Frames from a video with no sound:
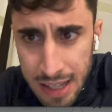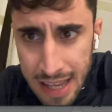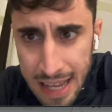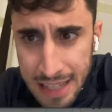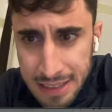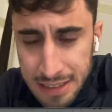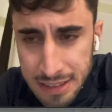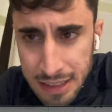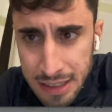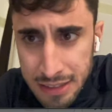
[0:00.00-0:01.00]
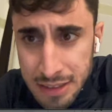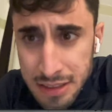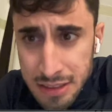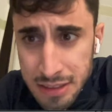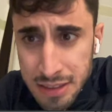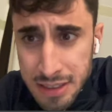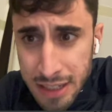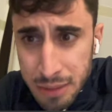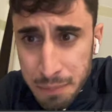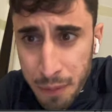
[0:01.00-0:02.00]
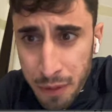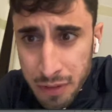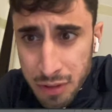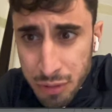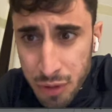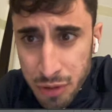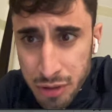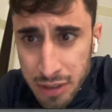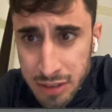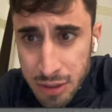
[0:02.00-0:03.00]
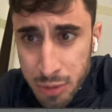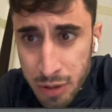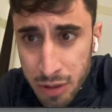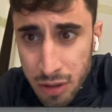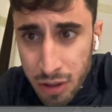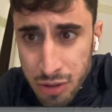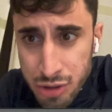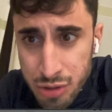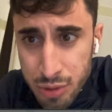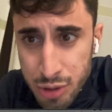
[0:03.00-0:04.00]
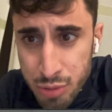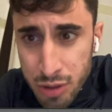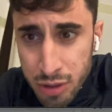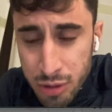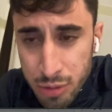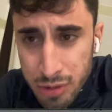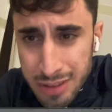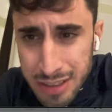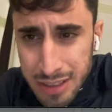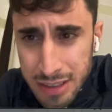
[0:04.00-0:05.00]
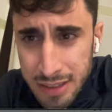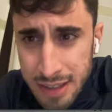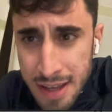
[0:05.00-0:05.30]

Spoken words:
and this is the second part of contracts that we're going to launch, which will include the